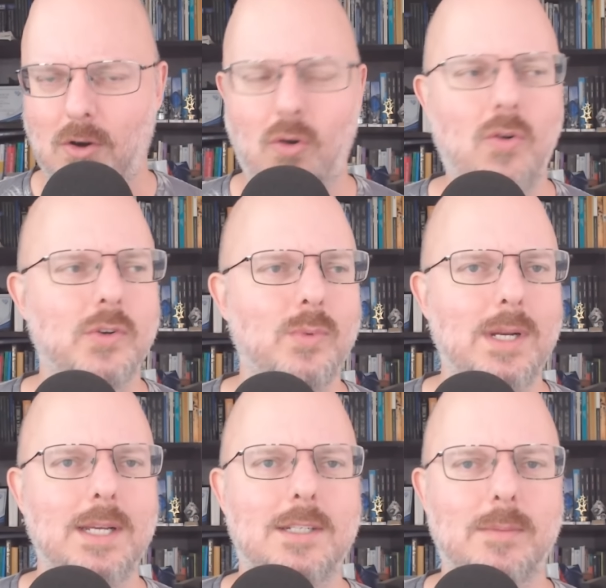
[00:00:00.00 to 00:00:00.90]
or do we
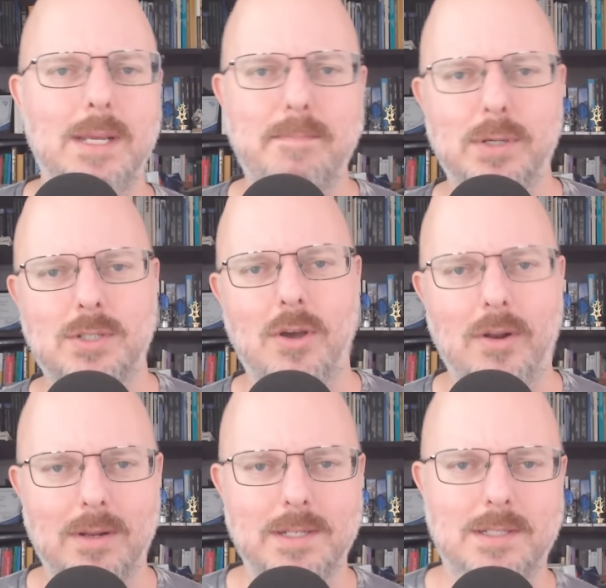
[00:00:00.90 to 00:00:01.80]
need to be
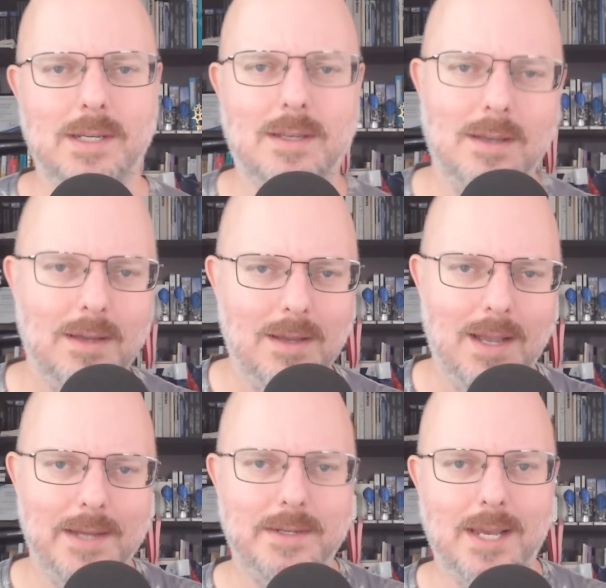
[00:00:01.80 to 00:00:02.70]
paternalistic
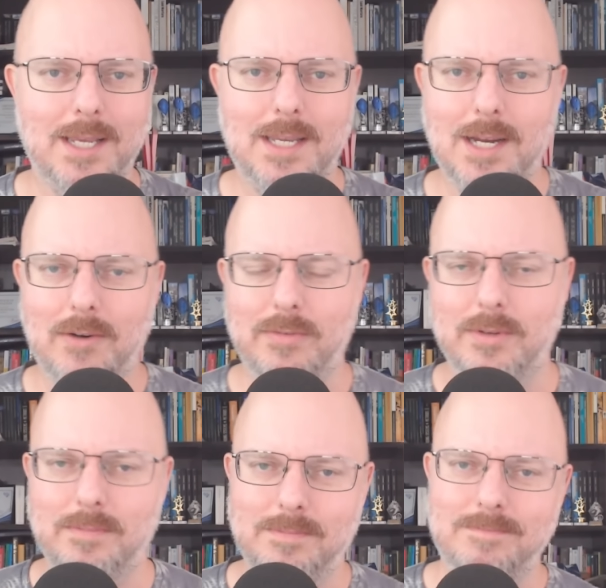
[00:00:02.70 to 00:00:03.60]
and take care of
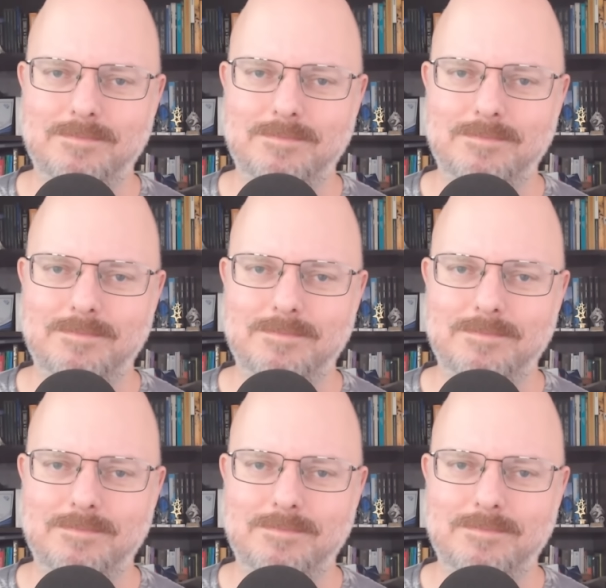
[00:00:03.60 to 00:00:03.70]
them?